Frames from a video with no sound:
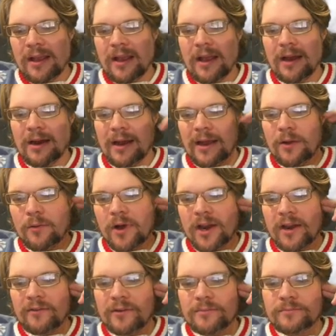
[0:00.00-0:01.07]
All right,
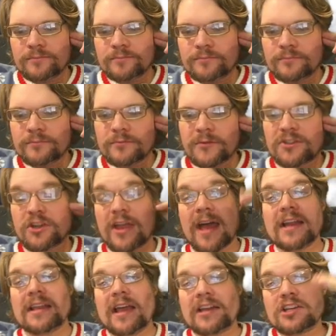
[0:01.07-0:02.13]
whatever. So
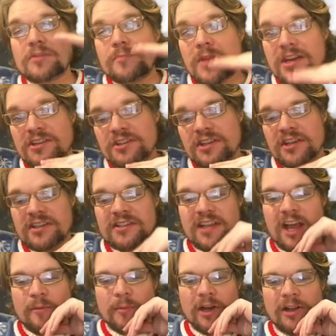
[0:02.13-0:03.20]
that that diminished the
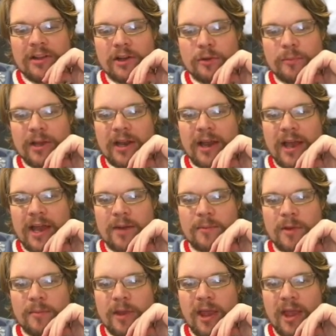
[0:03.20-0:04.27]
excitement a little bit.
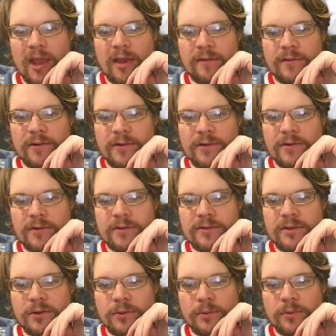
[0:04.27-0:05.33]
Enemy behaviors,
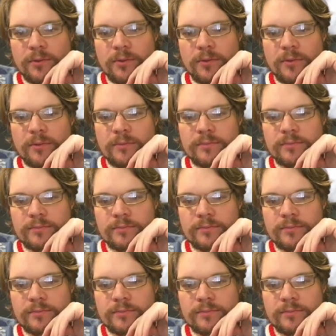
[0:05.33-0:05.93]
cool.